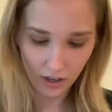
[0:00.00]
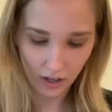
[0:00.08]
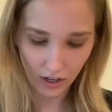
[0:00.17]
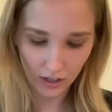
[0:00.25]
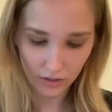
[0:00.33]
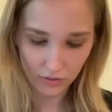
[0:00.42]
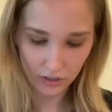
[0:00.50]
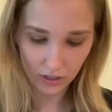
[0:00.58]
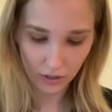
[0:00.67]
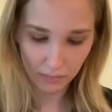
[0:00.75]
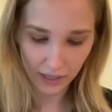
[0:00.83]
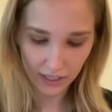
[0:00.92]
uh, using
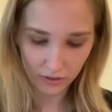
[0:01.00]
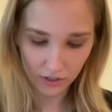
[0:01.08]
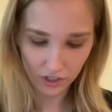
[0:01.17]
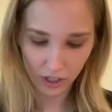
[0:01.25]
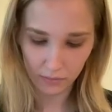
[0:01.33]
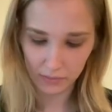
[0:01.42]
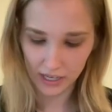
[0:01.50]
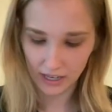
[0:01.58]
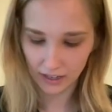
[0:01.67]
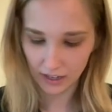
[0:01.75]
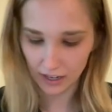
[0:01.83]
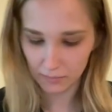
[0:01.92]
your pen or Sharpie
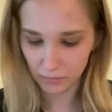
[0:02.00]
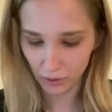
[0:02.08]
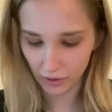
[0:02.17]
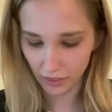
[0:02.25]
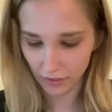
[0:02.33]
on both.